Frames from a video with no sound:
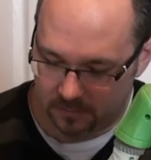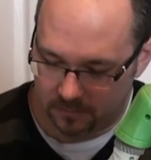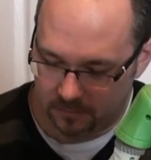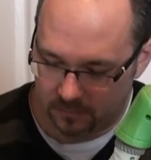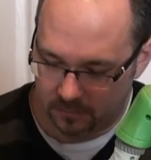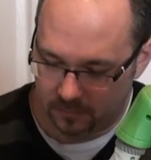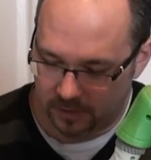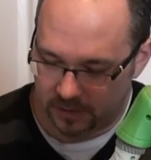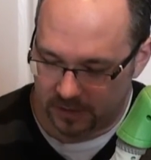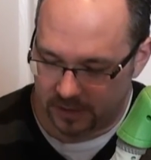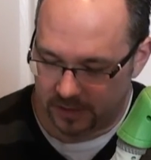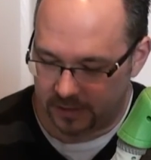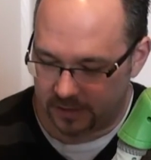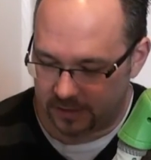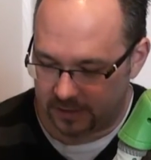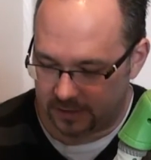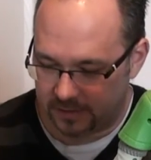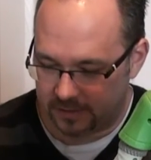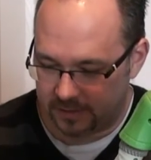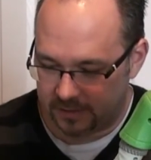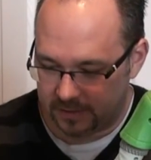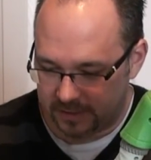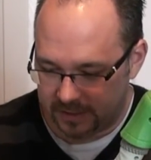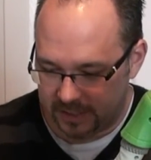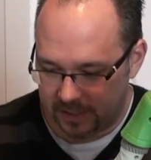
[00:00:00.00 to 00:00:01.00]
which
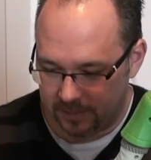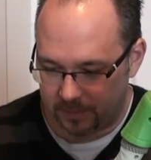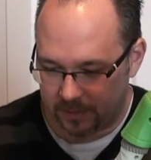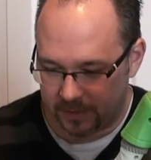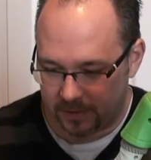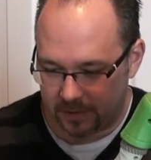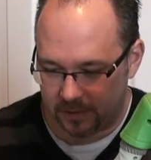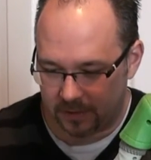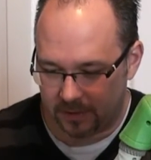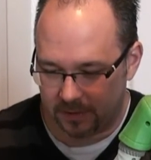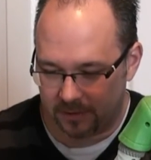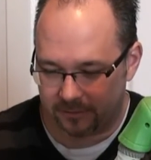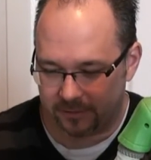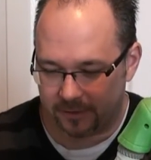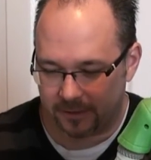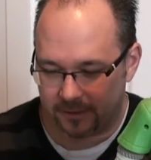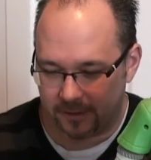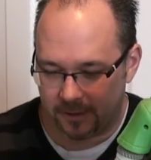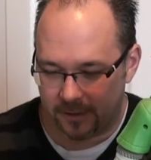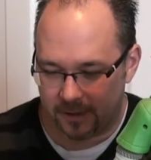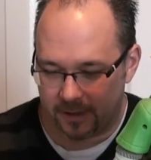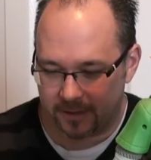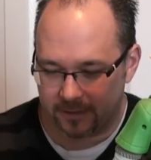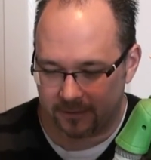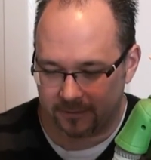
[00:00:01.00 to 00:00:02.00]
is typical of a
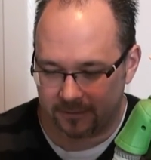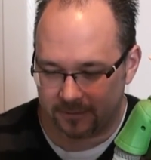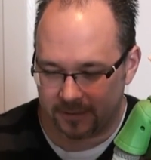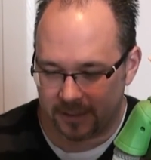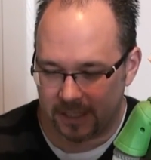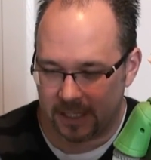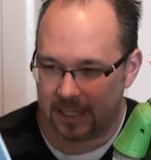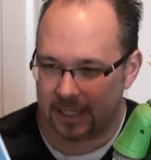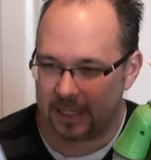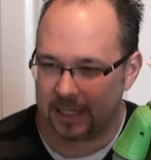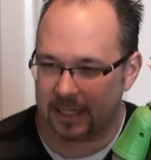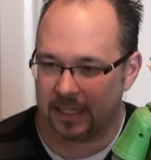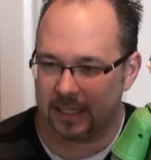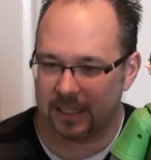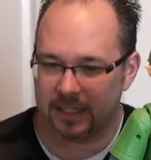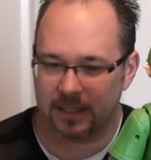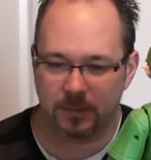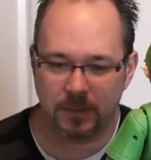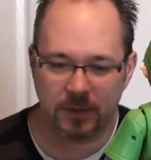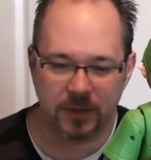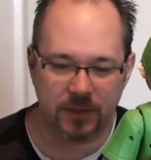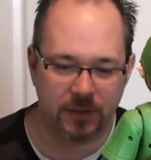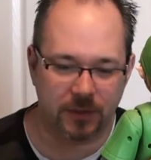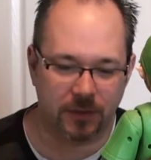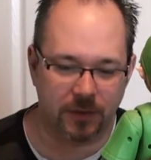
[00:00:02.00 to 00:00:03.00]
lot of
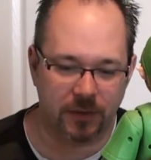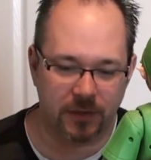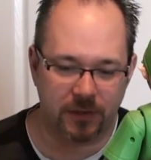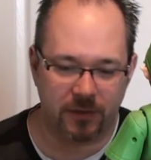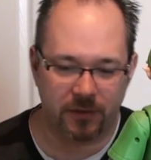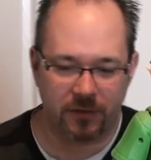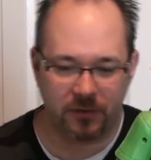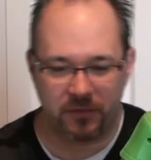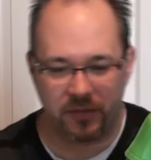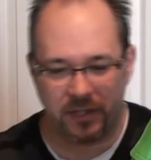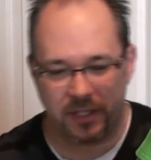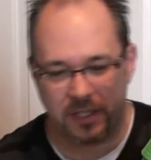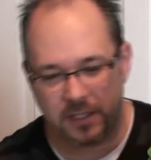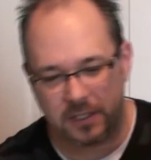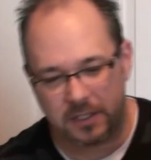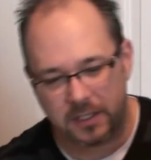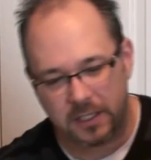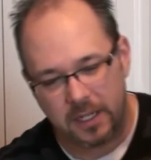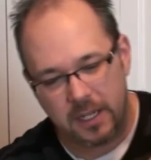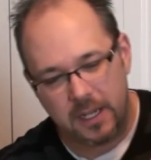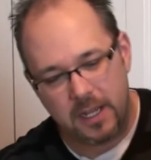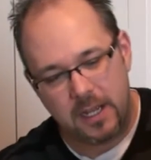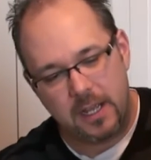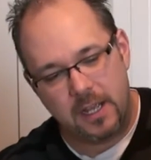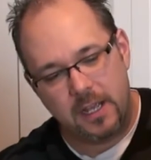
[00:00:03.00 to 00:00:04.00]
collectible swords for figures.
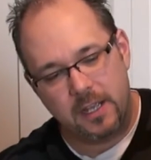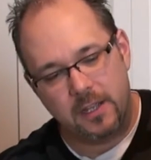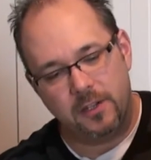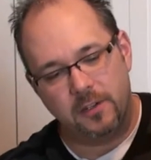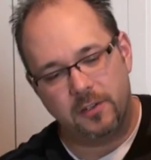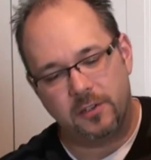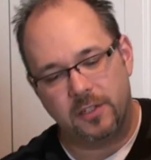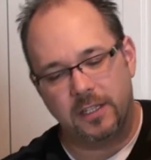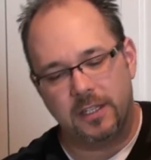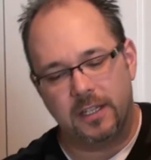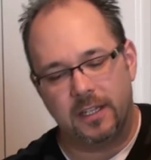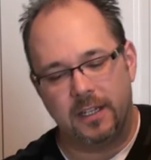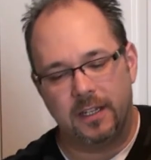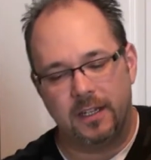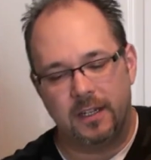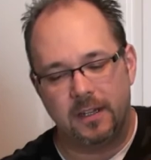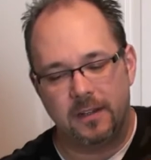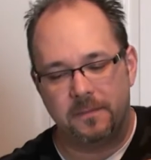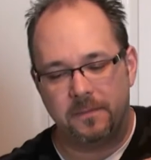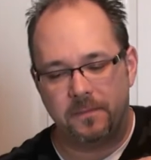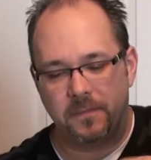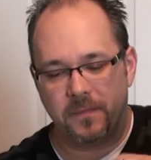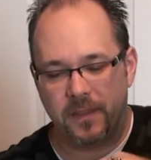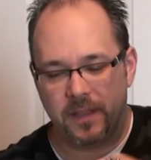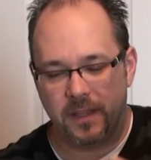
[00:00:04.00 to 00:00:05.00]
Usually
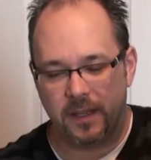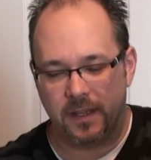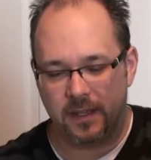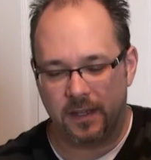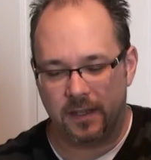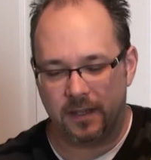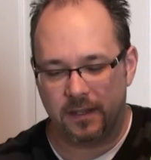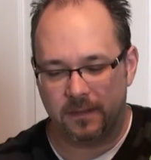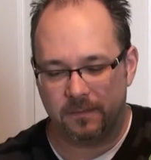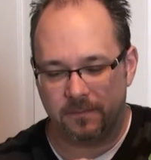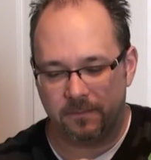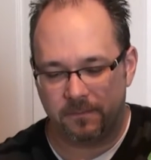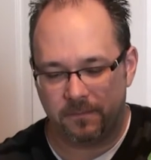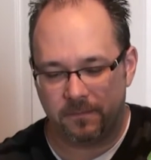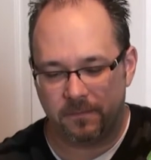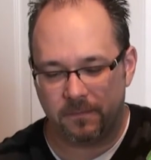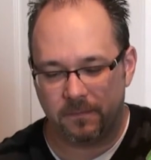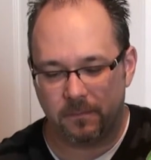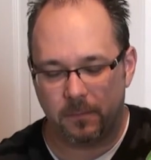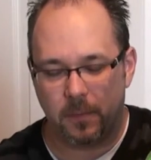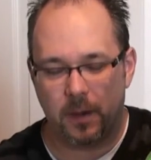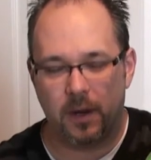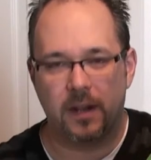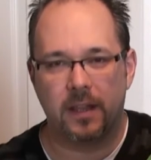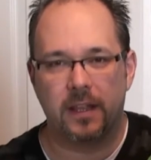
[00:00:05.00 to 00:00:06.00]
the
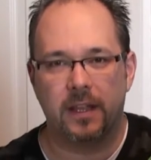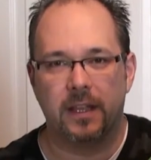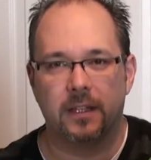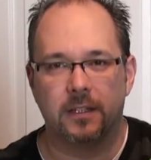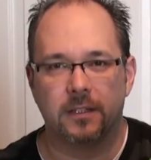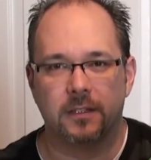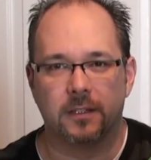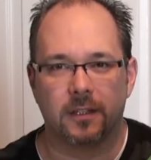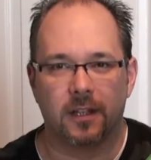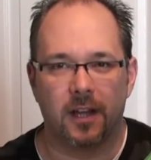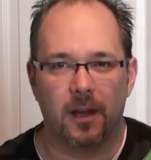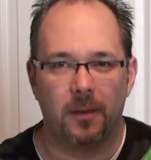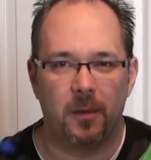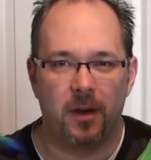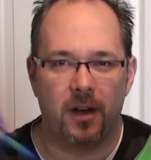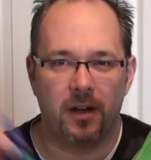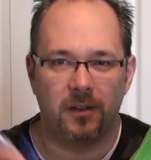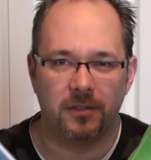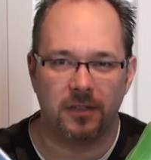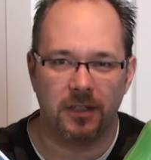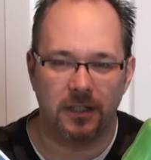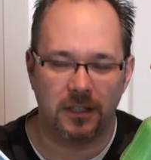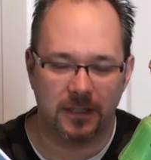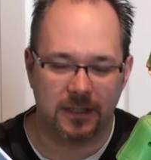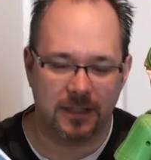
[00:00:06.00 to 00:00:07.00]
part of the hilt will come
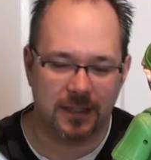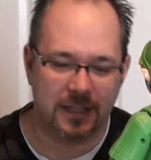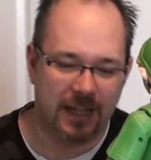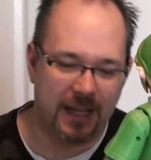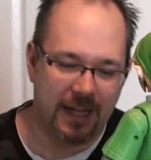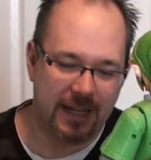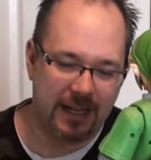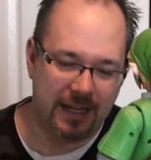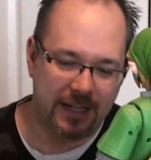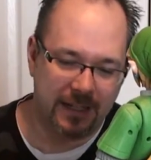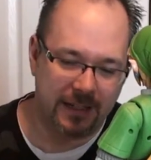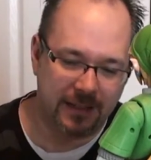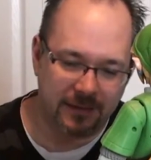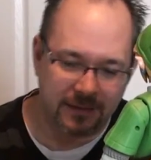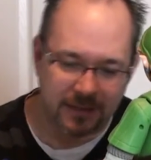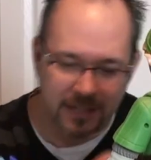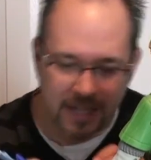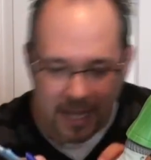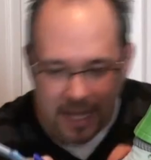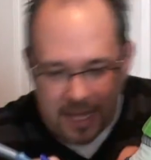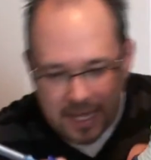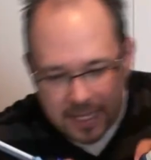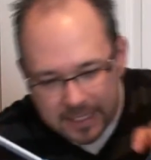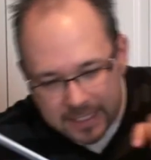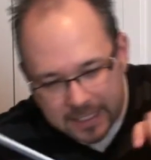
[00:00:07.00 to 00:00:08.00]
off so you can slide it into his
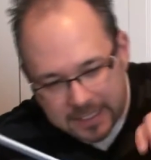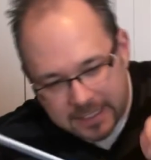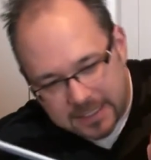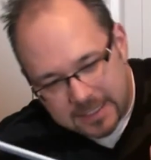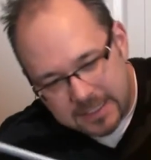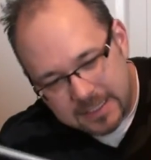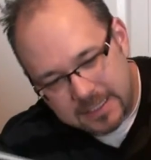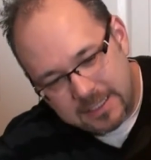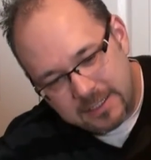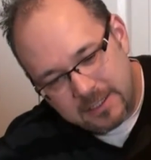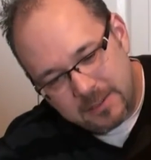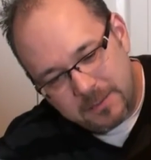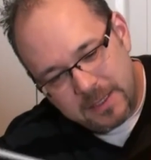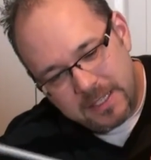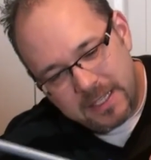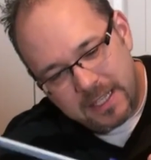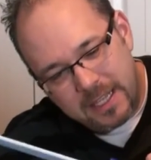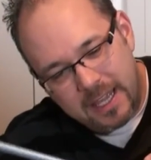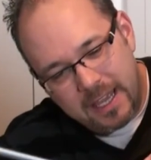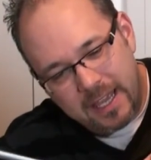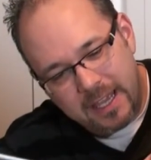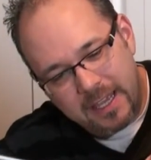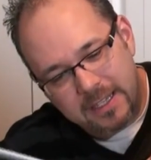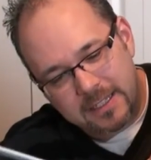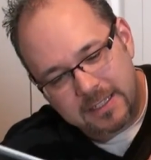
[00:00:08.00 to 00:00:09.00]
hand. That doesn't seem to be the
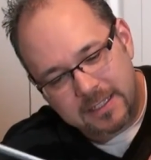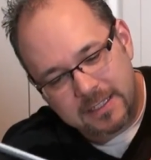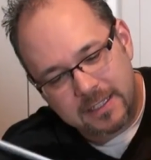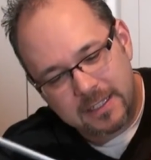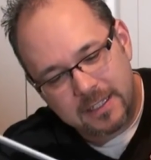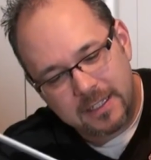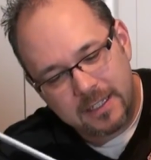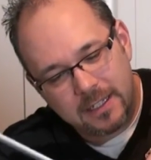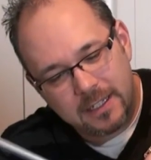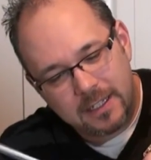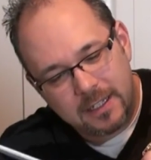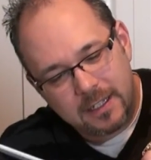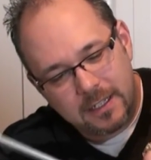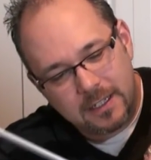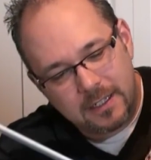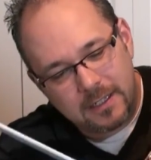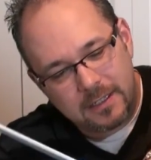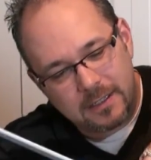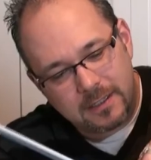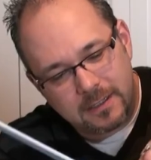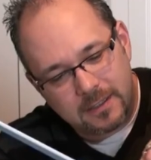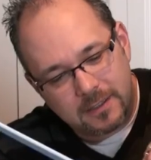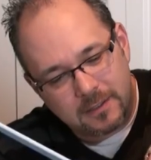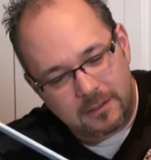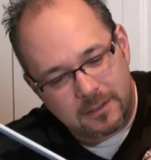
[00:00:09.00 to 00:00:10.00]
case.
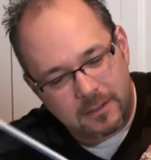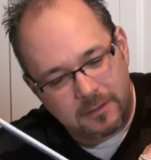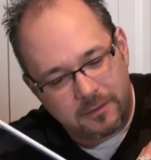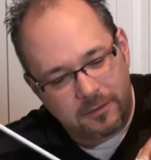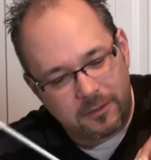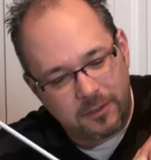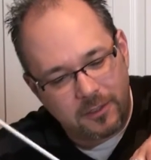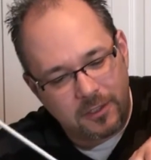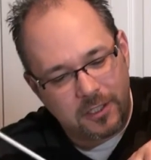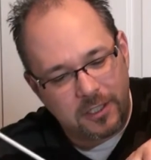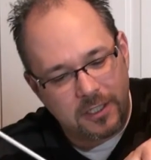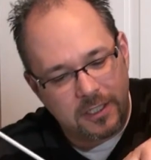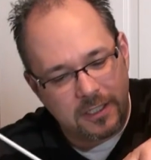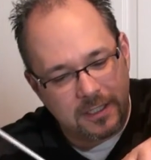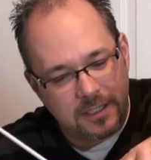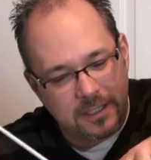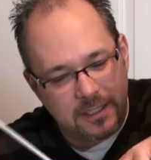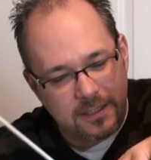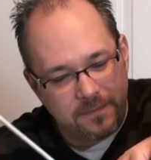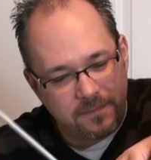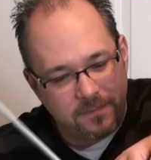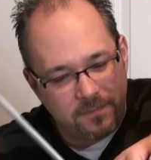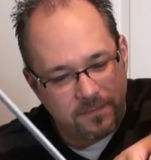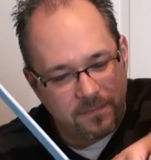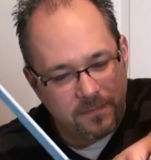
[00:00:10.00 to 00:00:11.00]
So
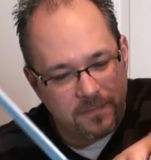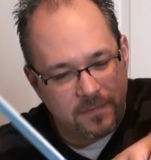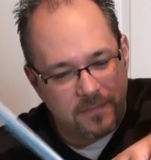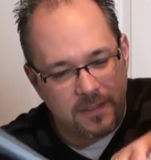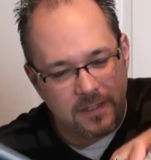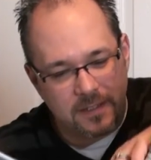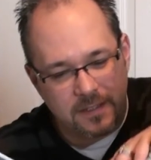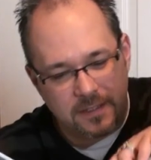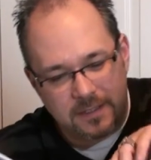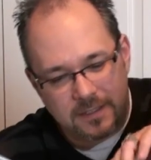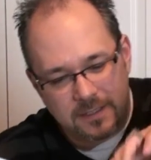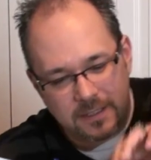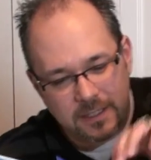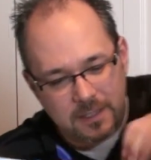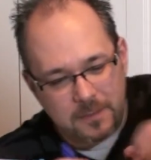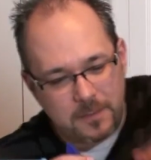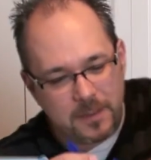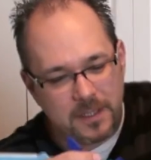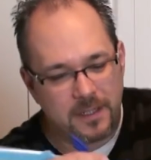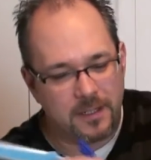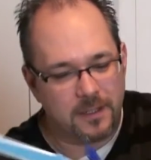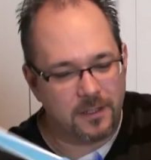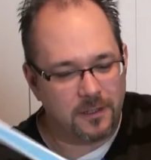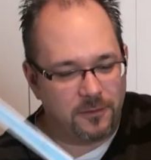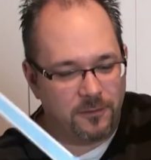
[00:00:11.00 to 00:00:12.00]
unfortunately, this is going to be
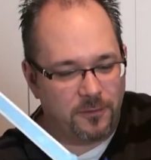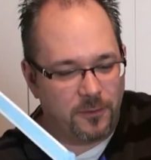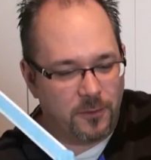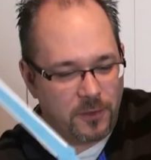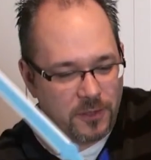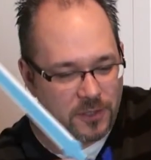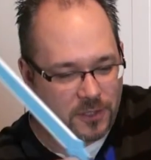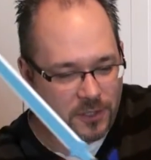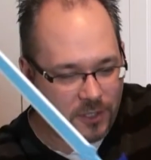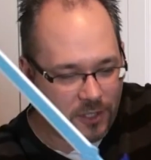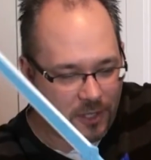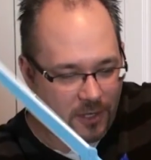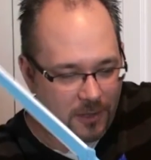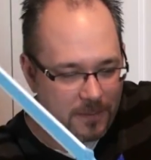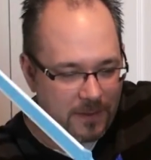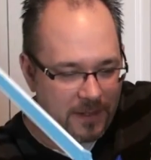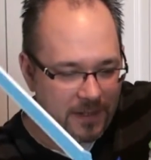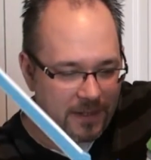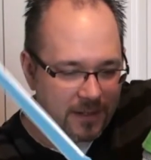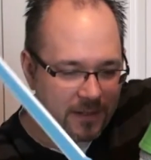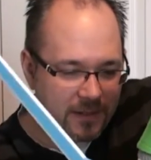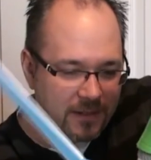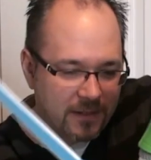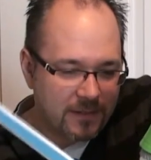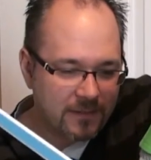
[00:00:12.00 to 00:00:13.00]
another force job
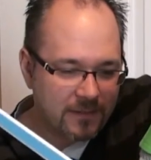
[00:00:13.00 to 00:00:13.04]
here.